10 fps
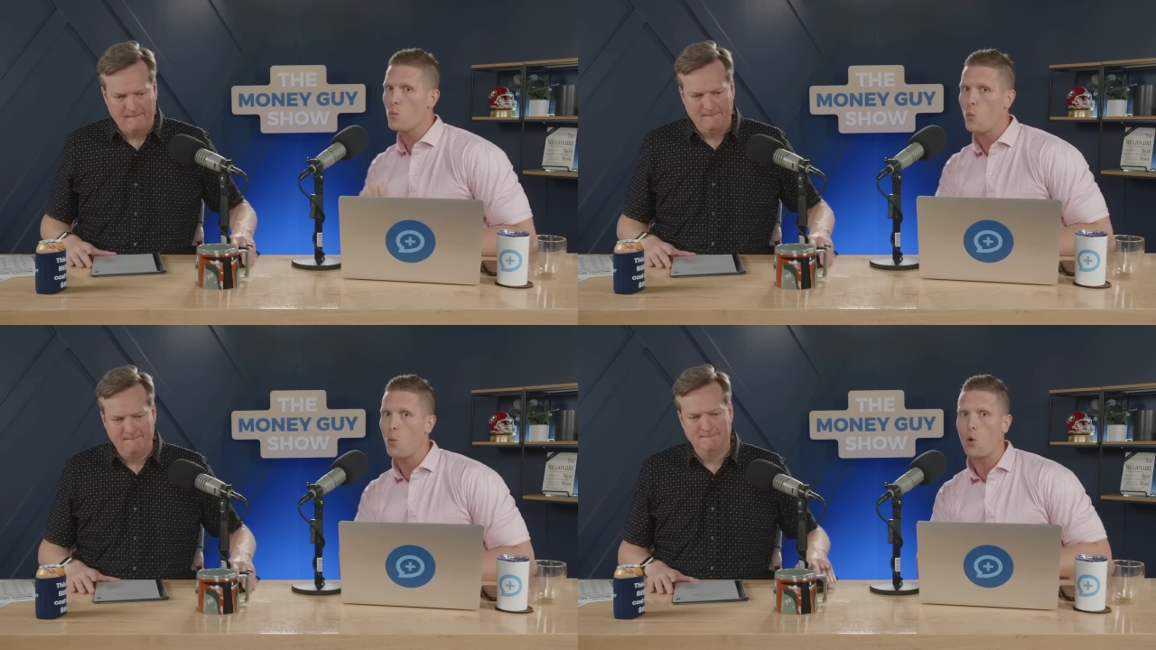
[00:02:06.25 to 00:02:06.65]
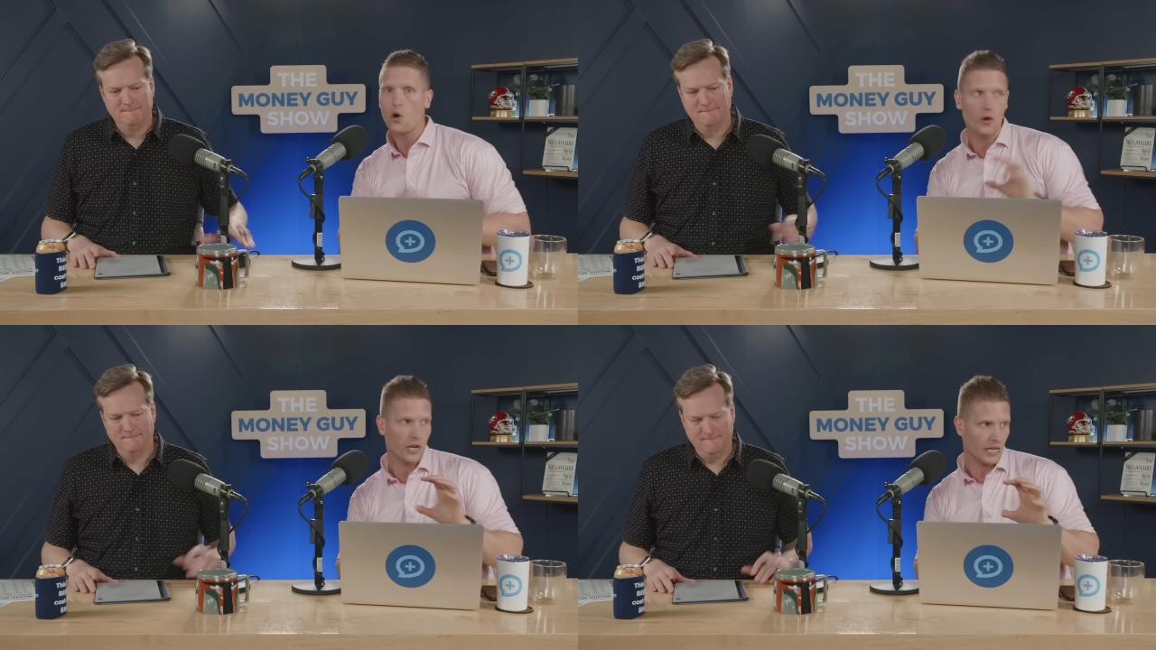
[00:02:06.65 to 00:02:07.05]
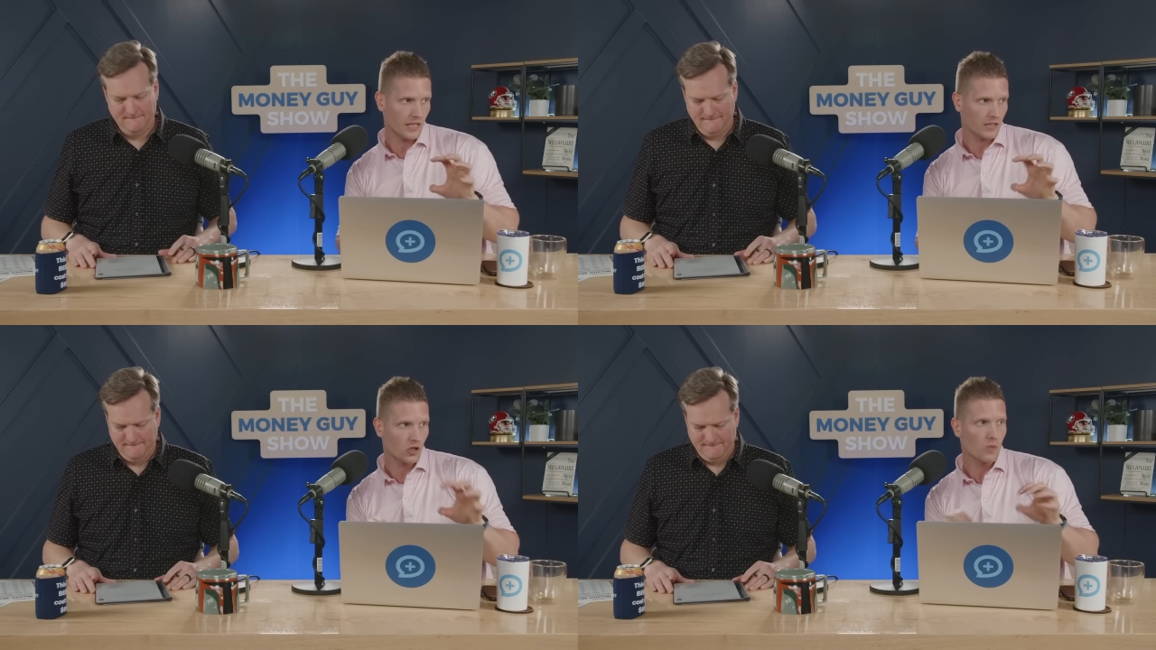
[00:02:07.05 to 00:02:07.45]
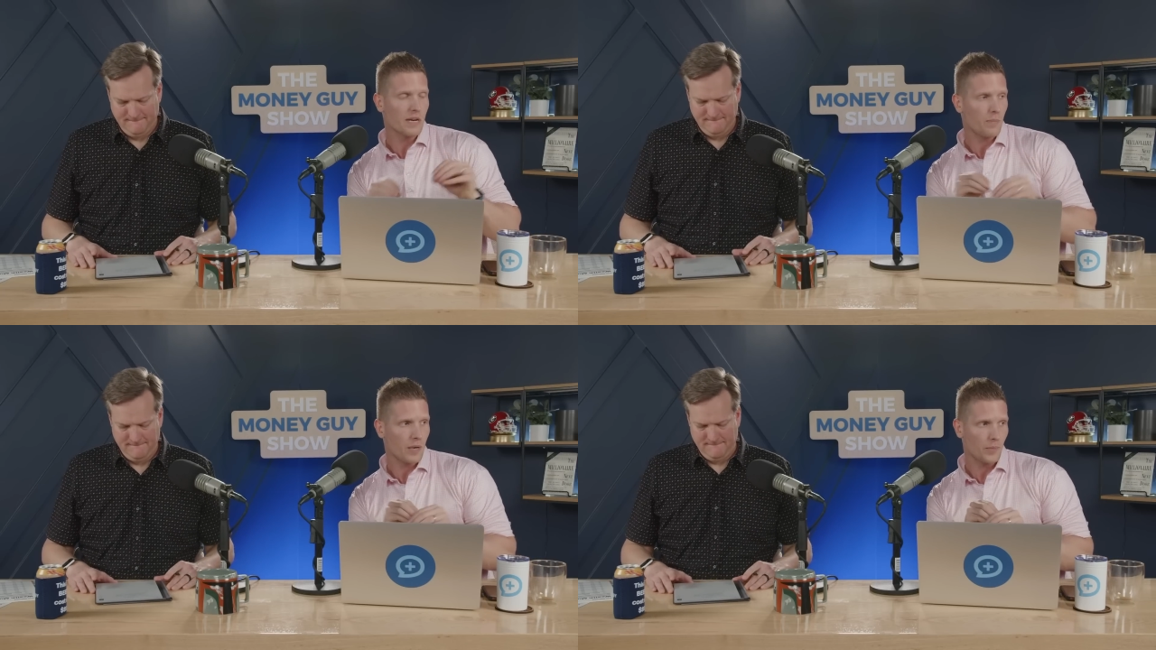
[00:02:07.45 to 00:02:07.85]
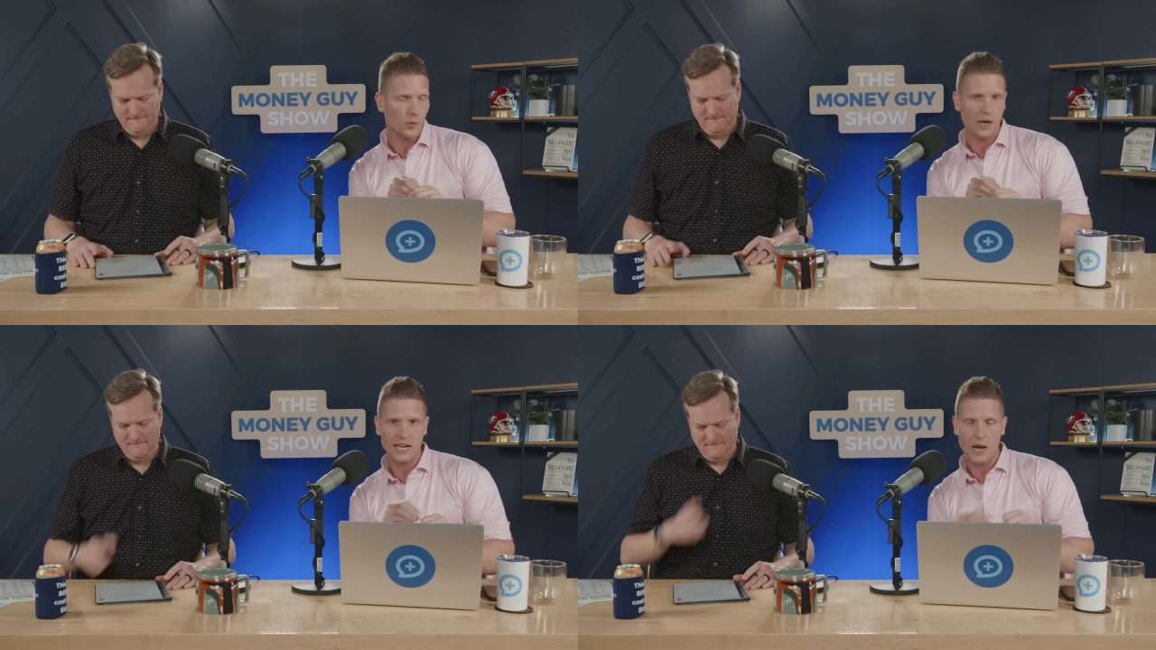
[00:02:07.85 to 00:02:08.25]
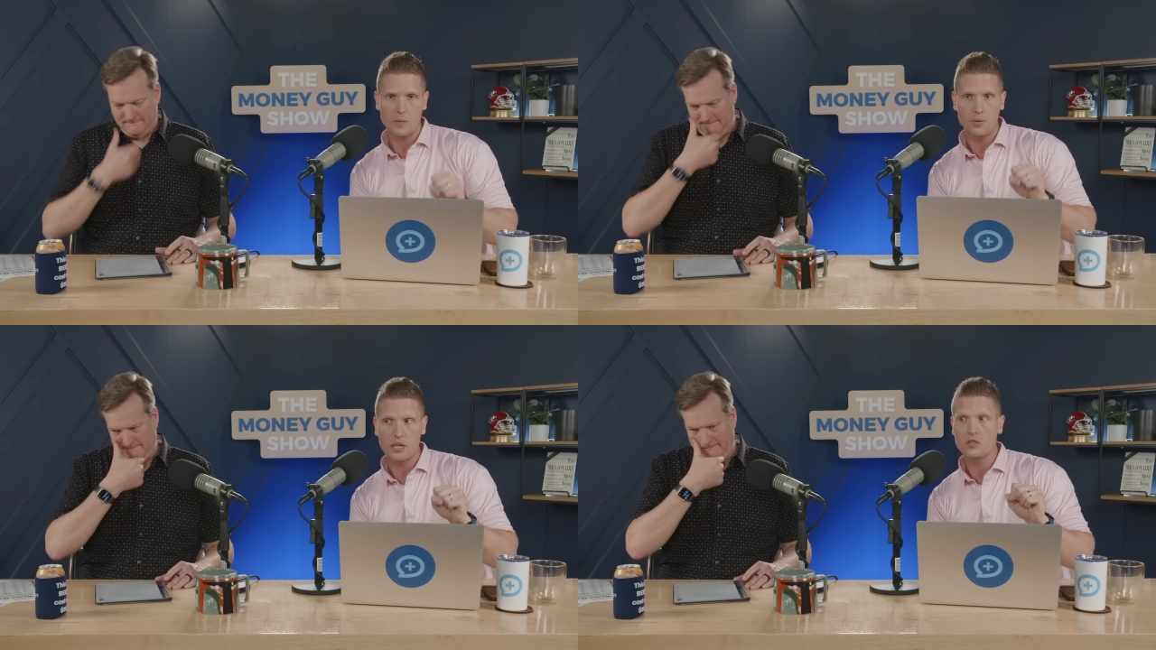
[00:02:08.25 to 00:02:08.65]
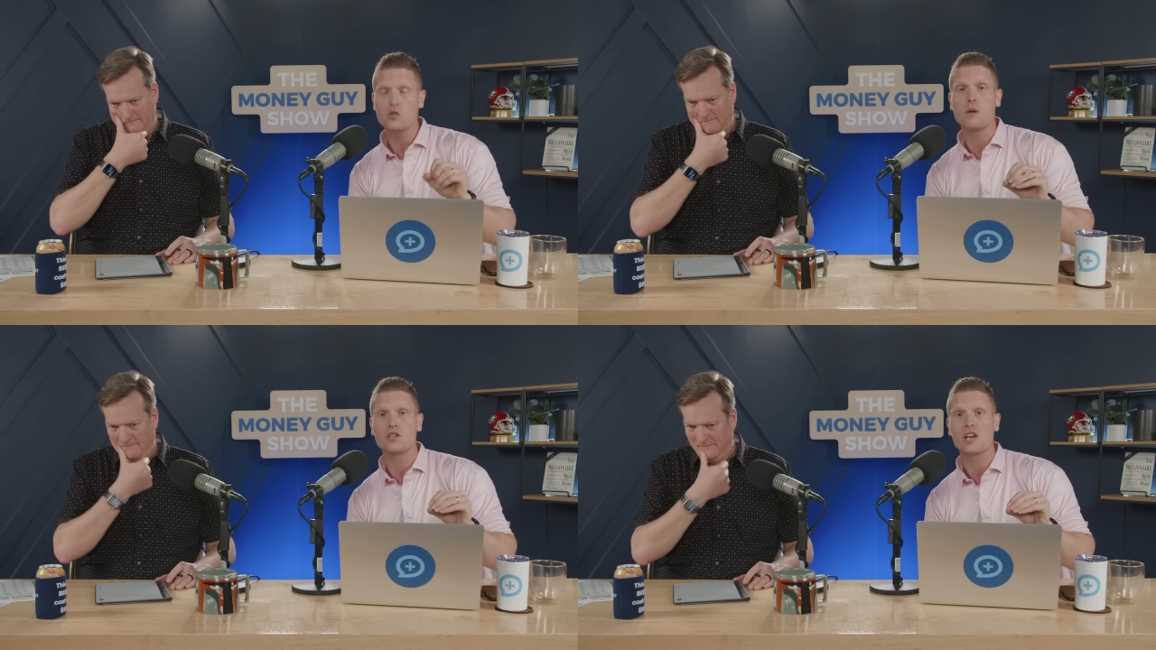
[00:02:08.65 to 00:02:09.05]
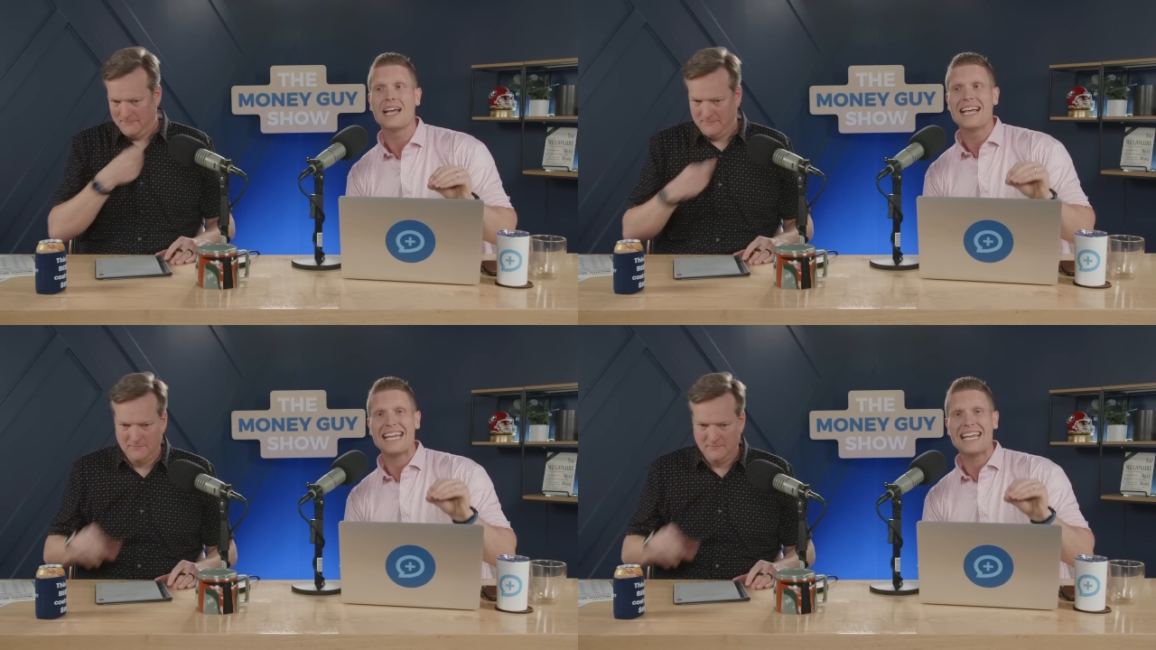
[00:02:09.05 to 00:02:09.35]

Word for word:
Speaker 1: worry that too many people right now are putting too much